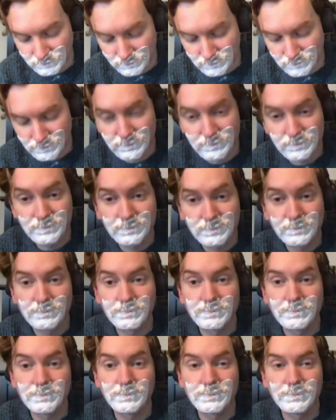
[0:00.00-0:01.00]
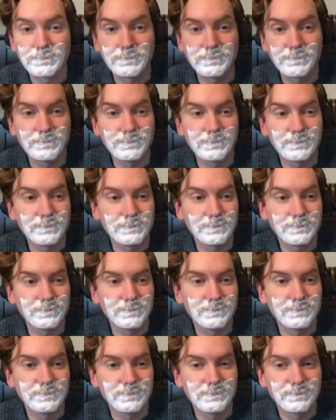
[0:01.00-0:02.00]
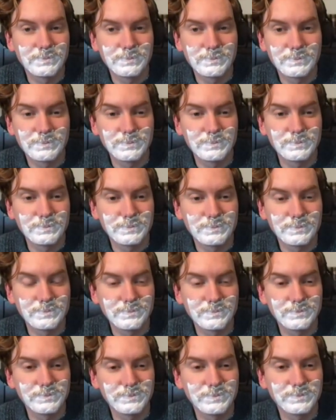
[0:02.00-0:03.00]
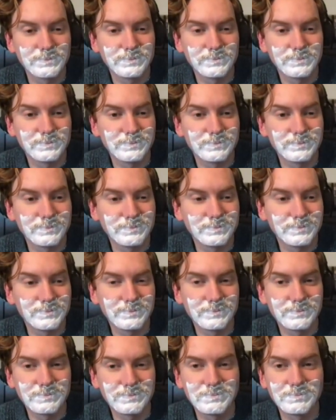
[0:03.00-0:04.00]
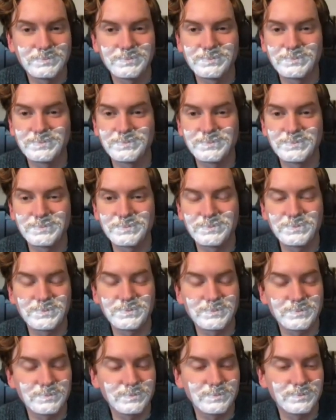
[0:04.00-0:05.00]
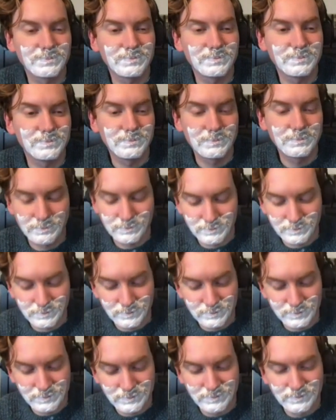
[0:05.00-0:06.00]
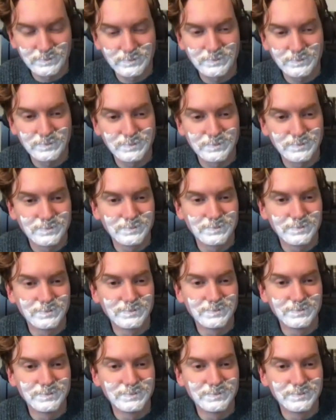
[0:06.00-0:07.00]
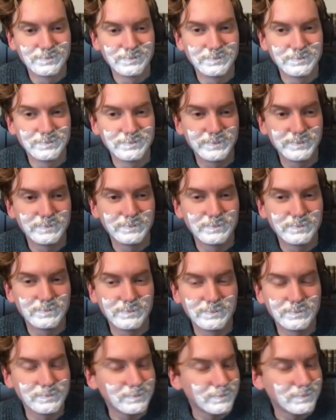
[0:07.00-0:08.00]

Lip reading: The person shown says nothing.